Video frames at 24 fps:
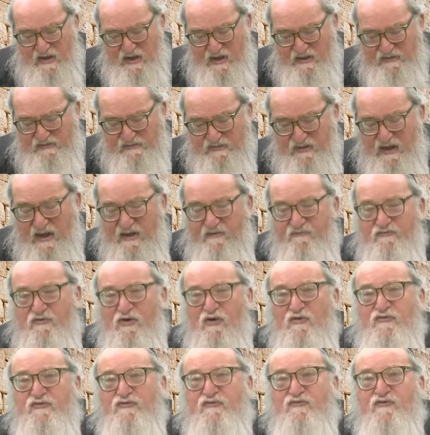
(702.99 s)
A slave
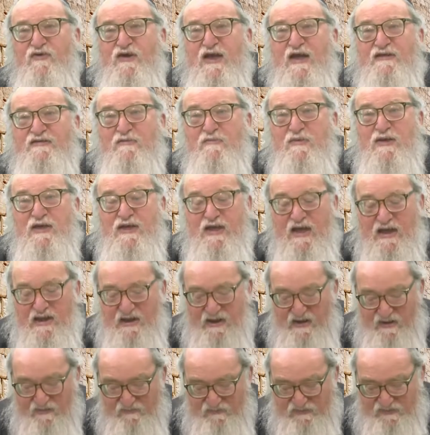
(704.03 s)
goes free at the
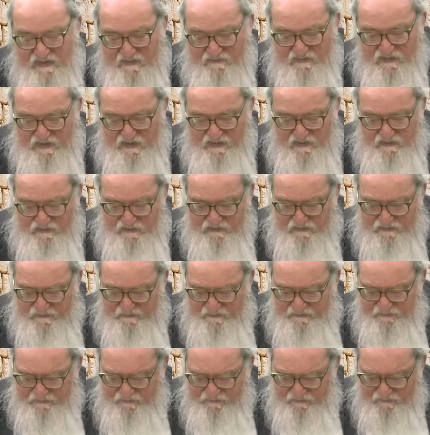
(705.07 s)
beginning of 7 years.